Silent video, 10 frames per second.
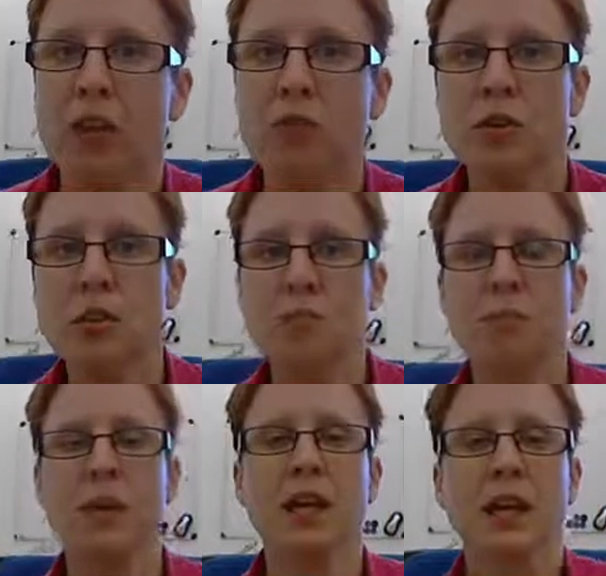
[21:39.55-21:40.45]
The
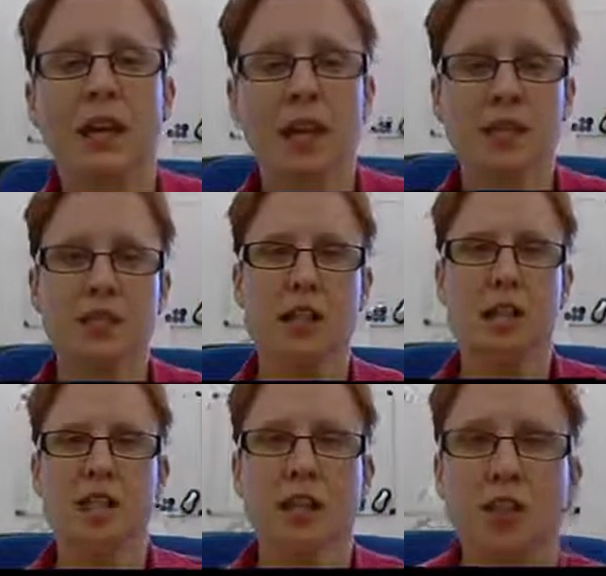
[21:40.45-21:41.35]
reason being is
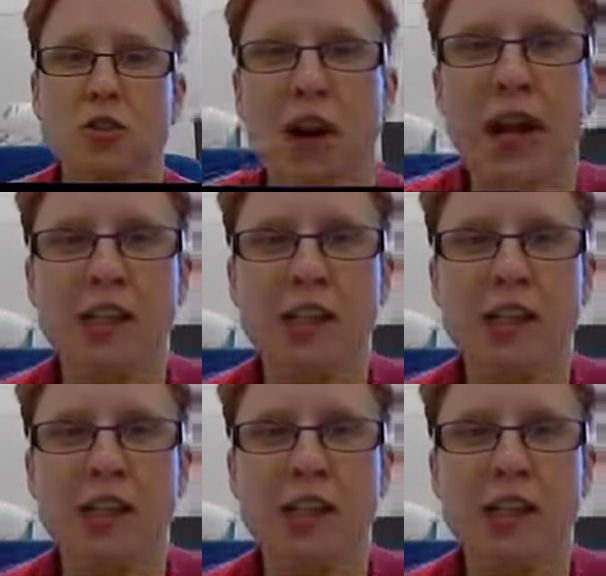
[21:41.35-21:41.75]
that you